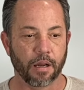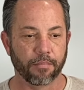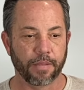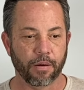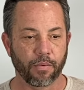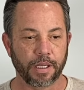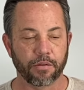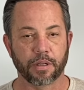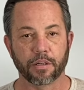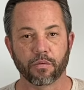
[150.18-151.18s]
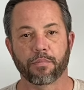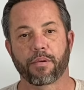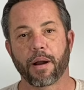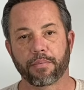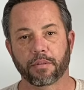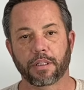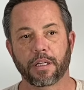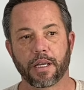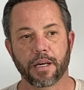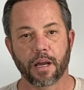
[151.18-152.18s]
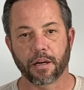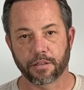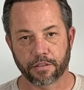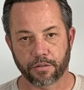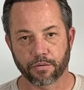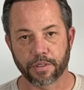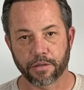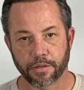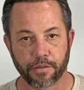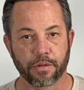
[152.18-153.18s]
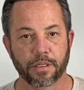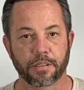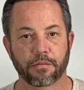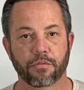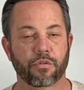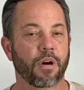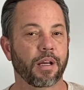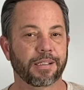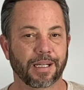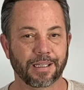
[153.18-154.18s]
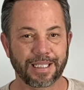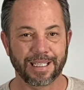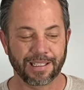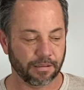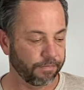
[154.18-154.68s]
That way you can do it properly and not destroy your unit trying to clean it.